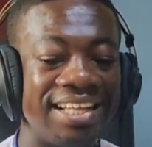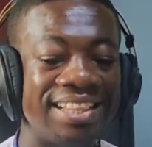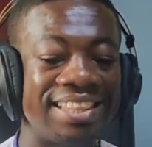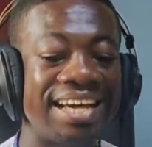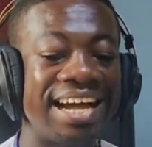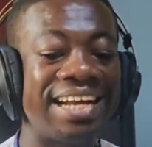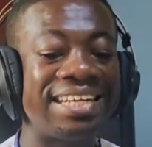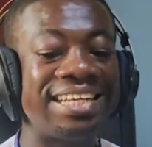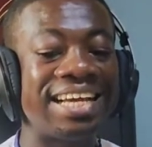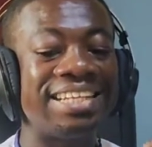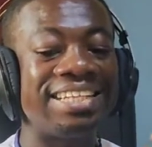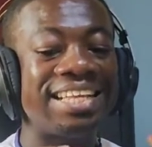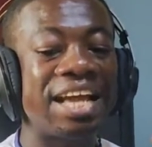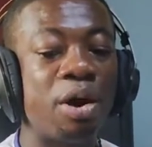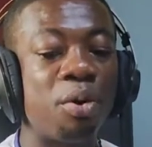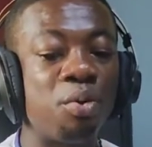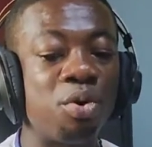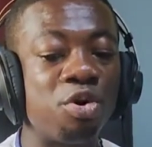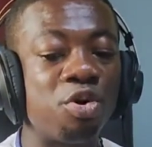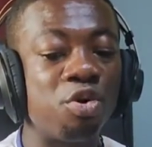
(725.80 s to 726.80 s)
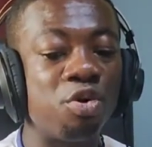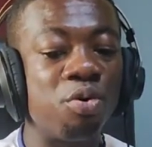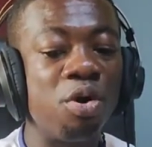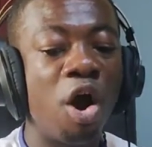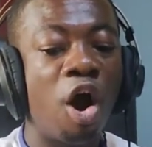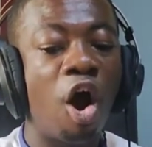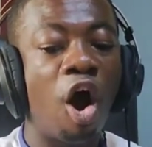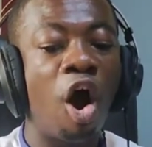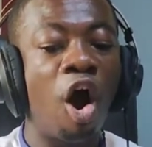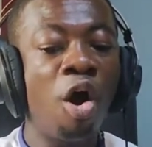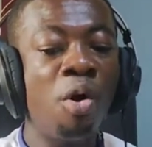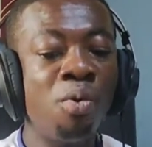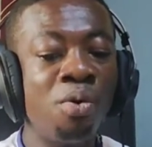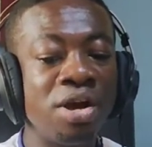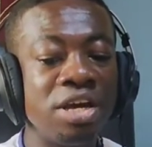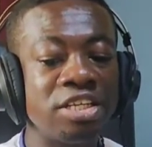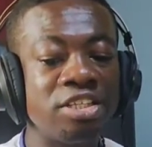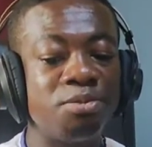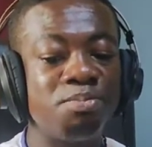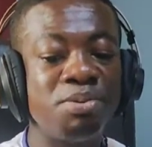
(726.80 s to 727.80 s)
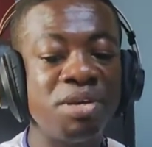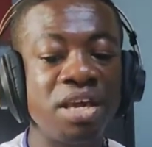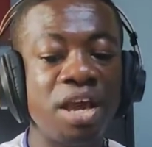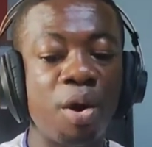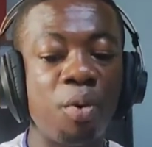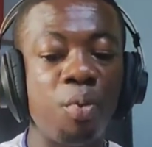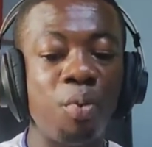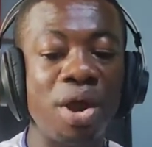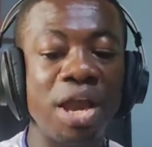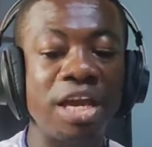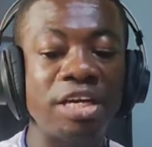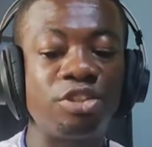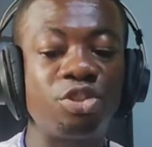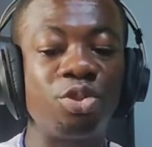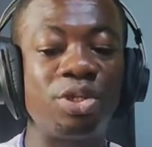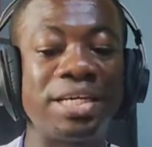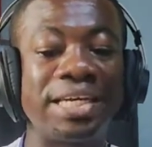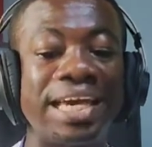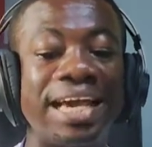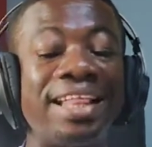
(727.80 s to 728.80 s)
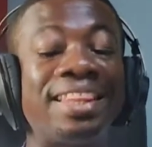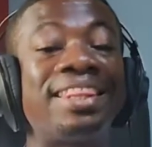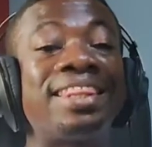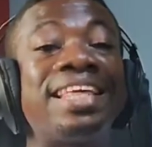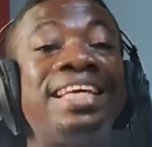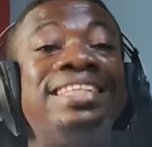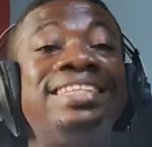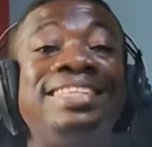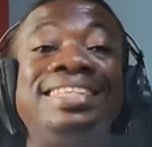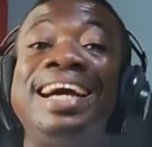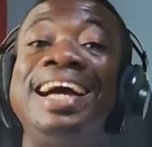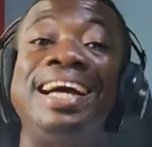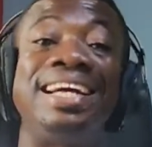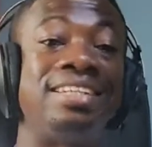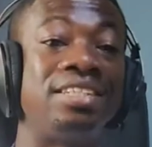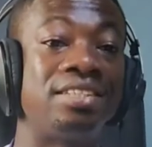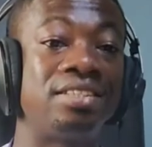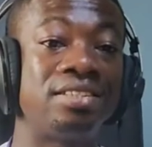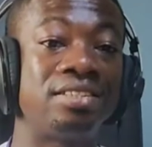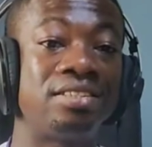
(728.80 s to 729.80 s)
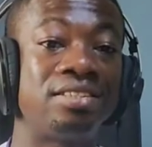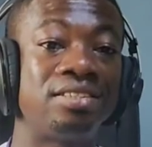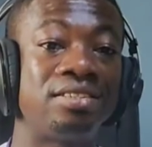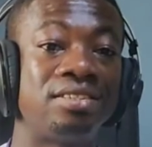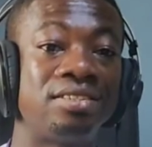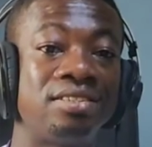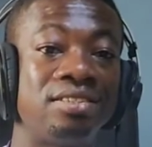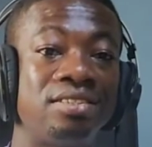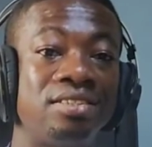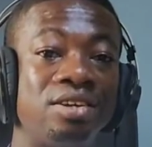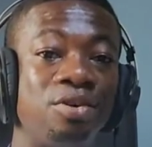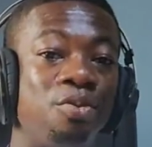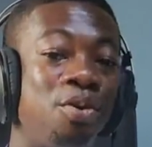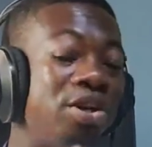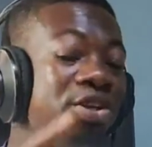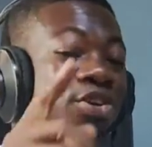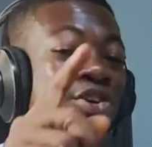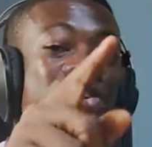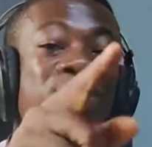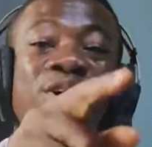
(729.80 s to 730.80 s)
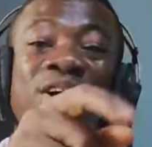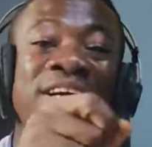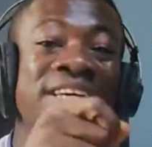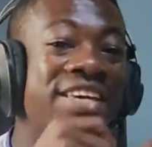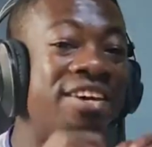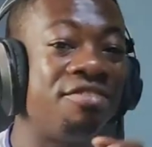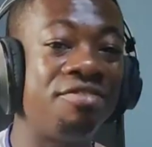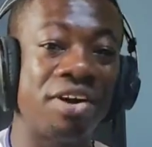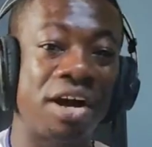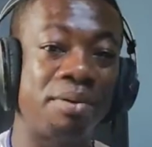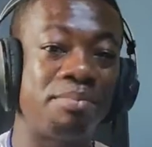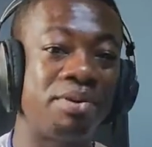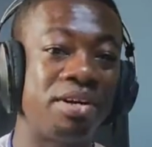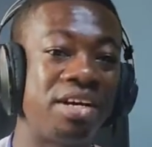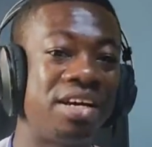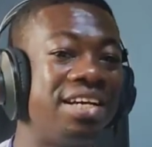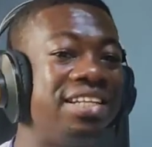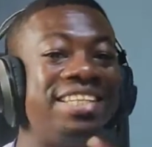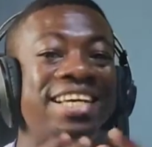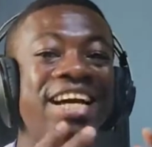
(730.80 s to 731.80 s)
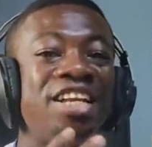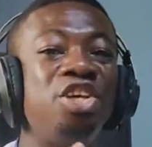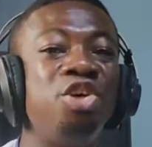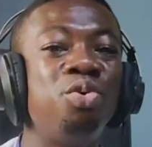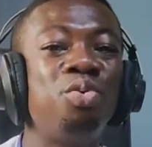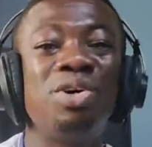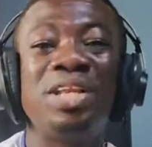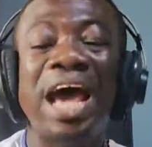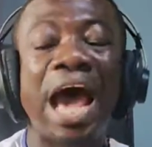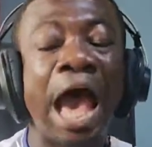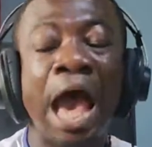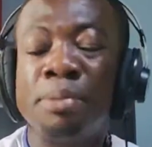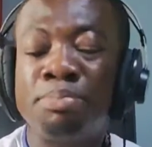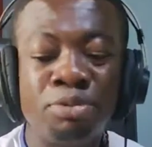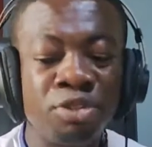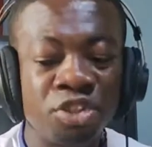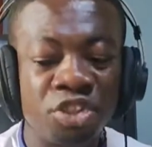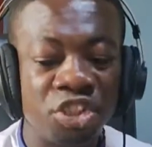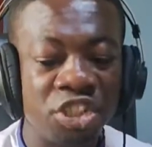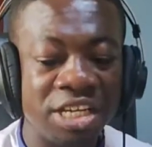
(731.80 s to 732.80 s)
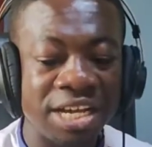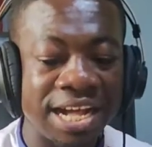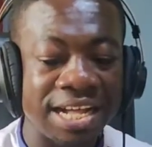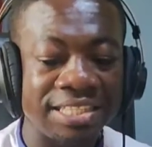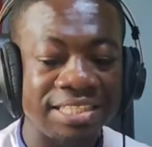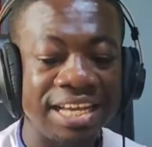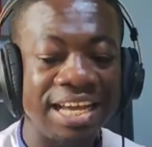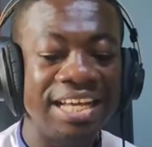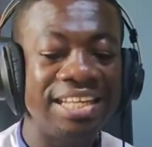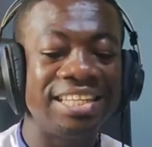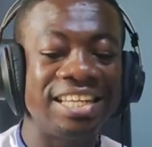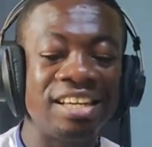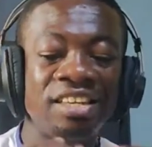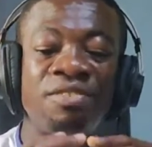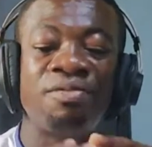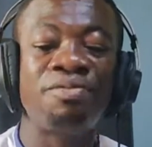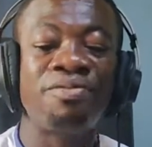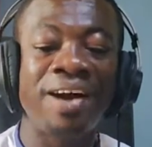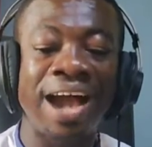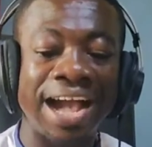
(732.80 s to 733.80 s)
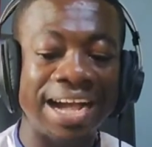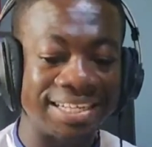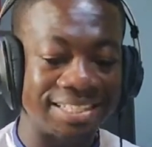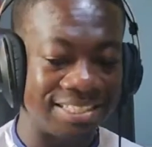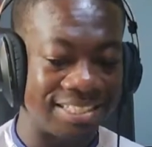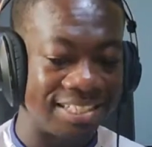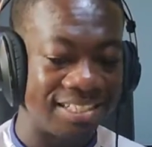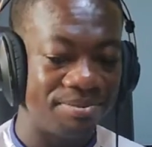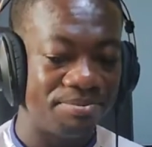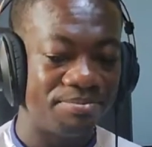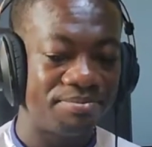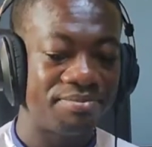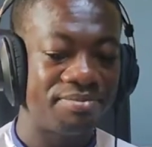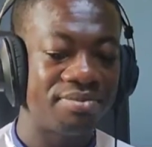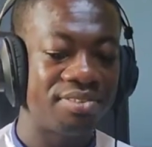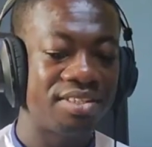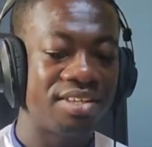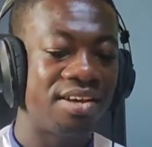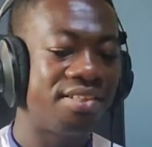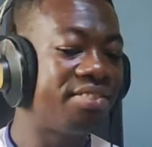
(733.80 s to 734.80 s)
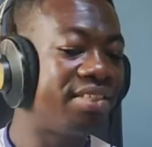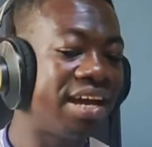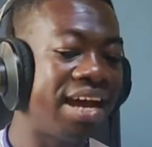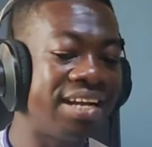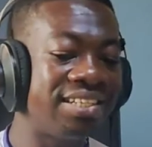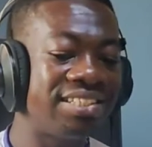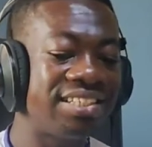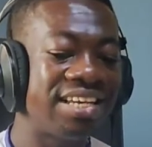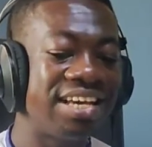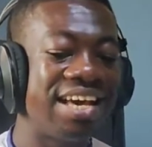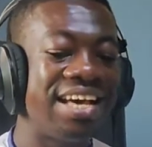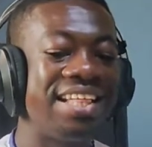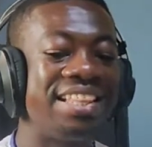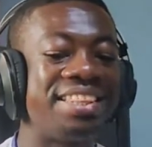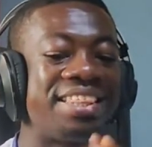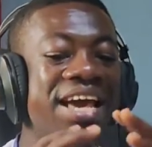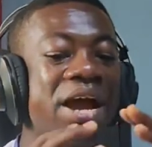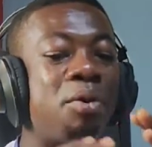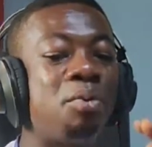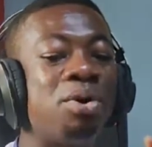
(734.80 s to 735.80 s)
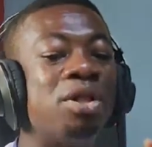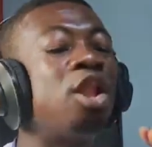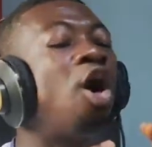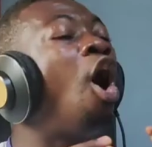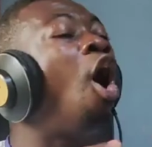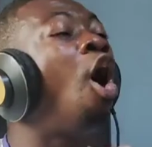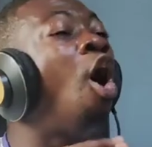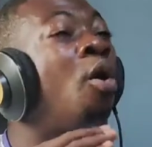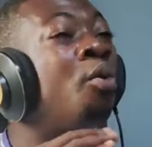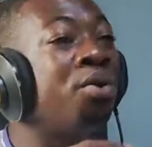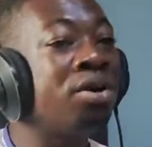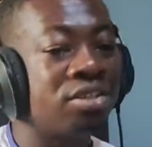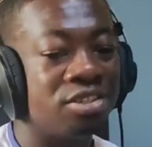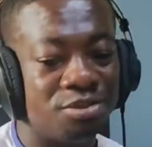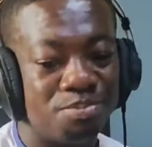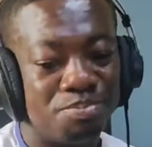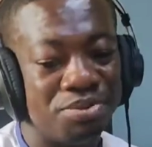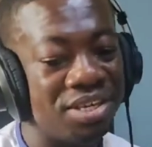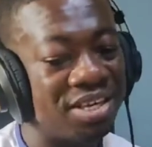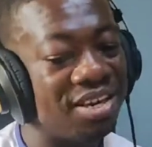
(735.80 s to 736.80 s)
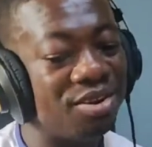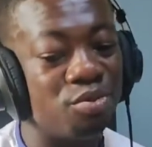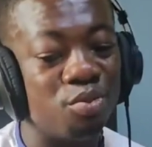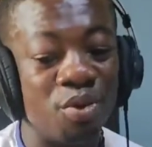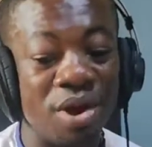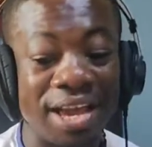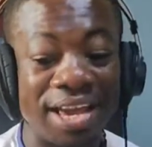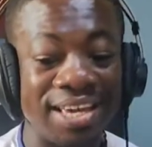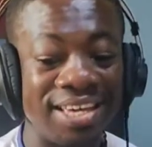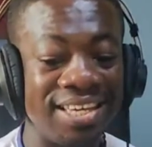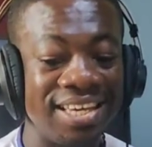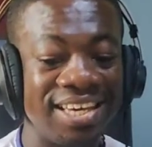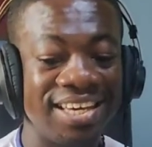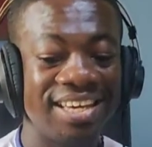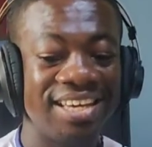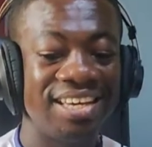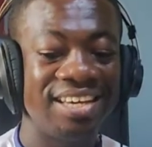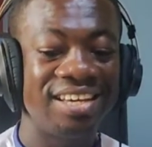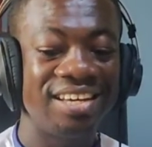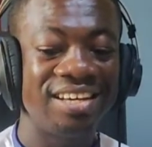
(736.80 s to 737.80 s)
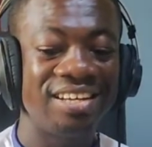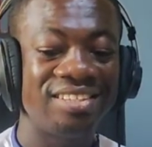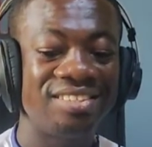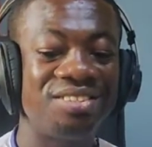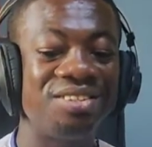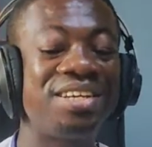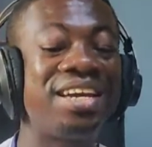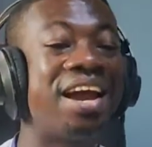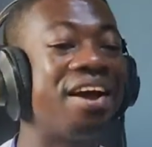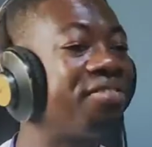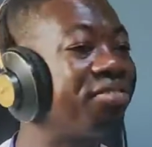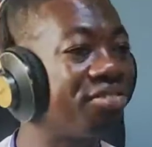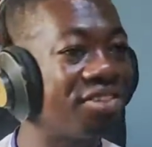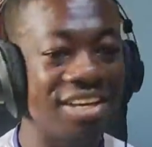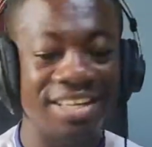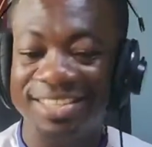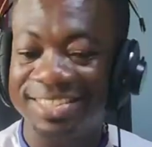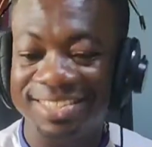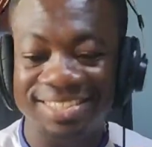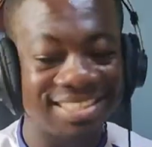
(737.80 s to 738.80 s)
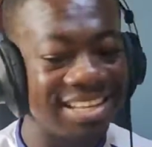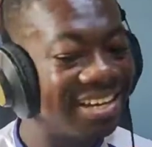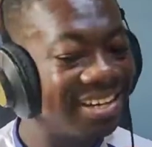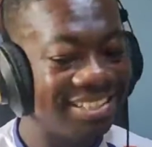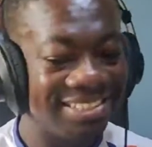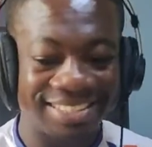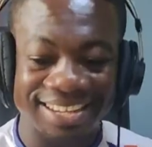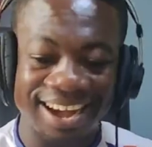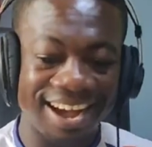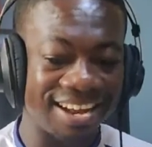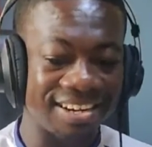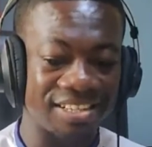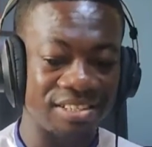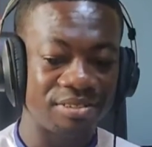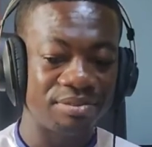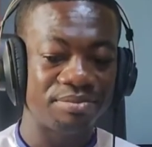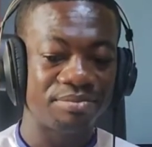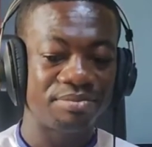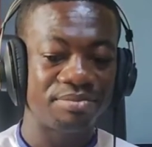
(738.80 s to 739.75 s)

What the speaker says: that there will always be a way to get things done. When you don't give up, then you would appreciate this fact that there will always be a way to get things done.